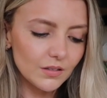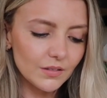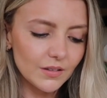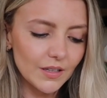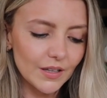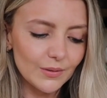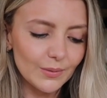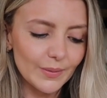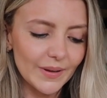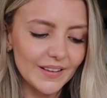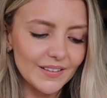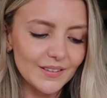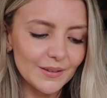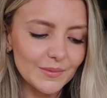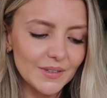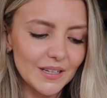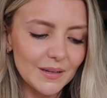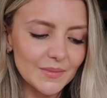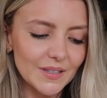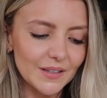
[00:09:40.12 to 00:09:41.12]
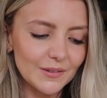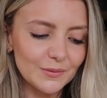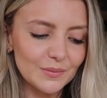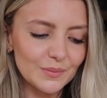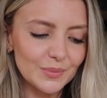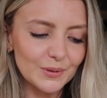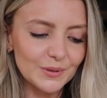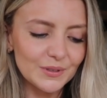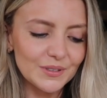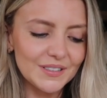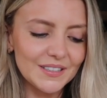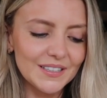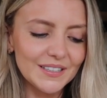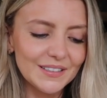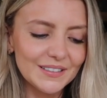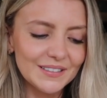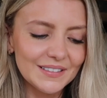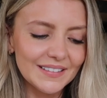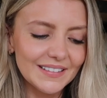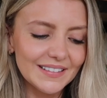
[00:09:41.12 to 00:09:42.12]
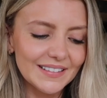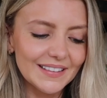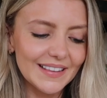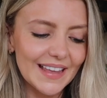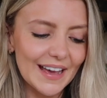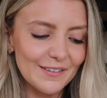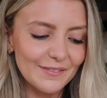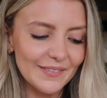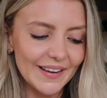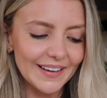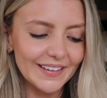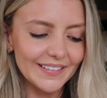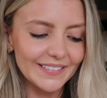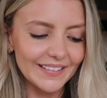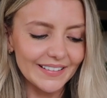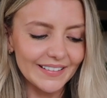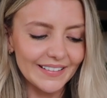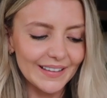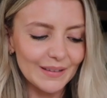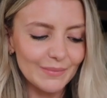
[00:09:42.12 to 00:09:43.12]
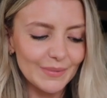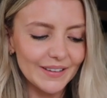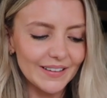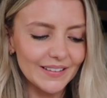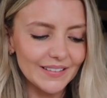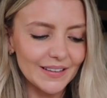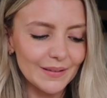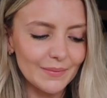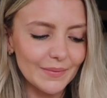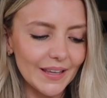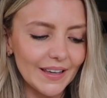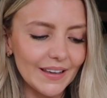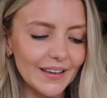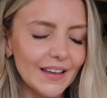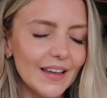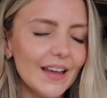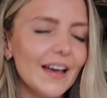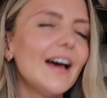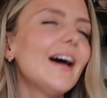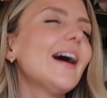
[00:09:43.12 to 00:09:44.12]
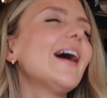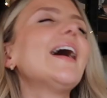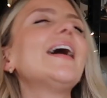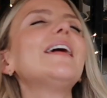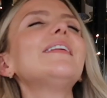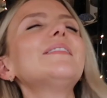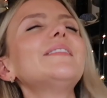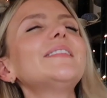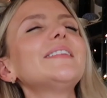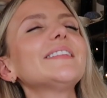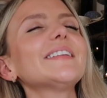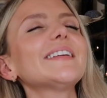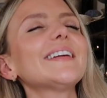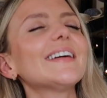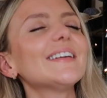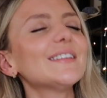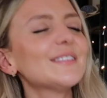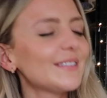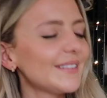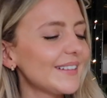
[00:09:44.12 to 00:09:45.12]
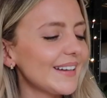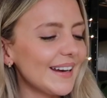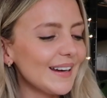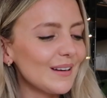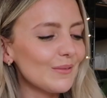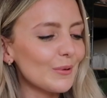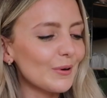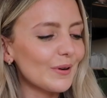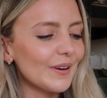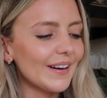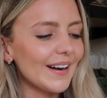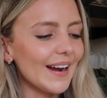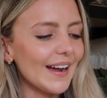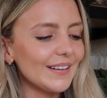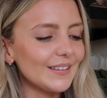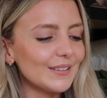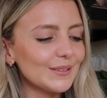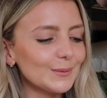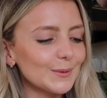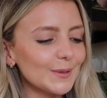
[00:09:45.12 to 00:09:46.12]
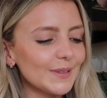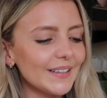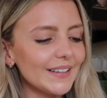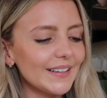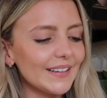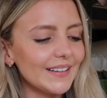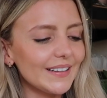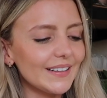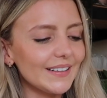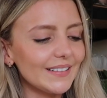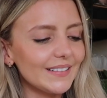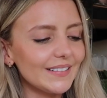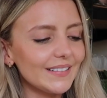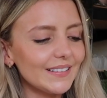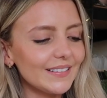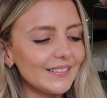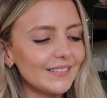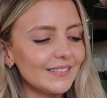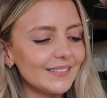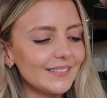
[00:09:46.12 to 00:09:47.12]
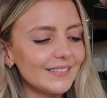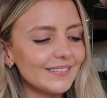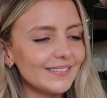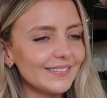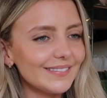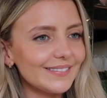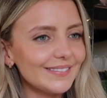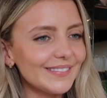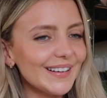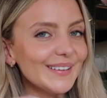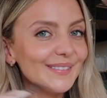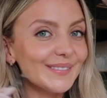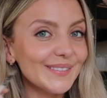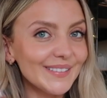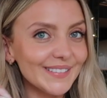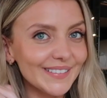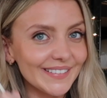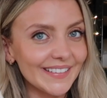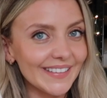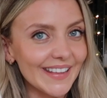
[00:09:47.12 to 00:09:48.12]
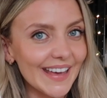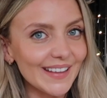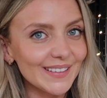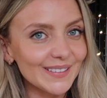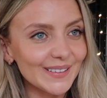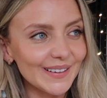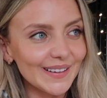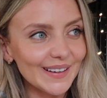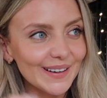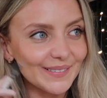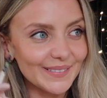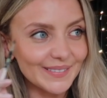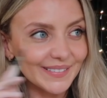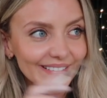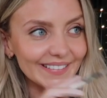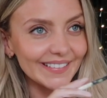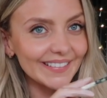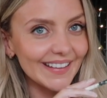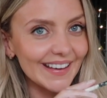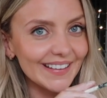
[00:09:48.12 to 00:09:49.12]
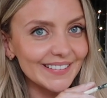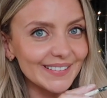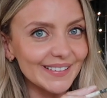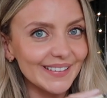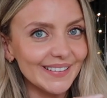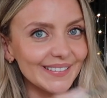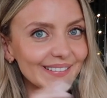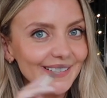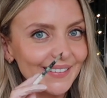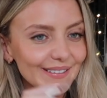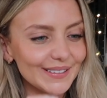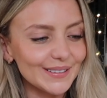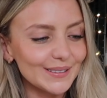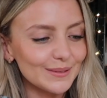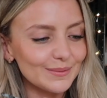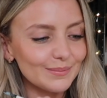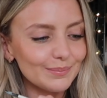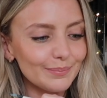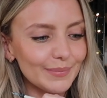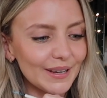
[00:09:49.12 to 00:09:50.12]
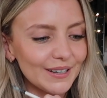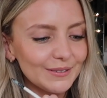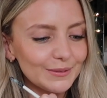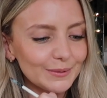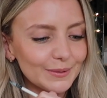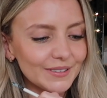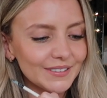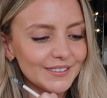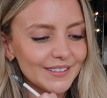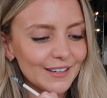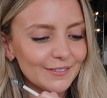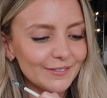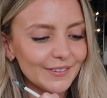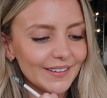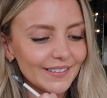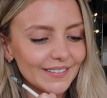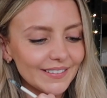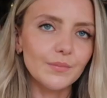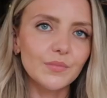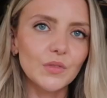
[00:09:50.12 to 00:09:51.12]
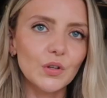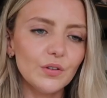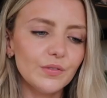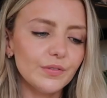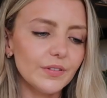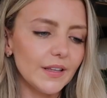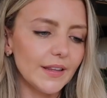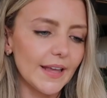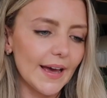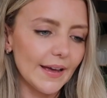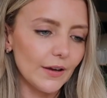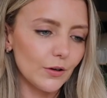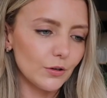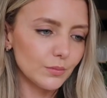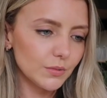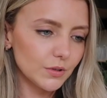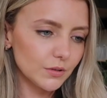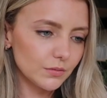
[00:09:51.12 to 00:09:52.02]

that's why sometimes I don't post that regularly, because I'm like, I don't want to look at a screen anymore. I just want to, well, I don't want to look at that screen, I want to look at that screen and just binge watch Netflix. Hopefully that helped.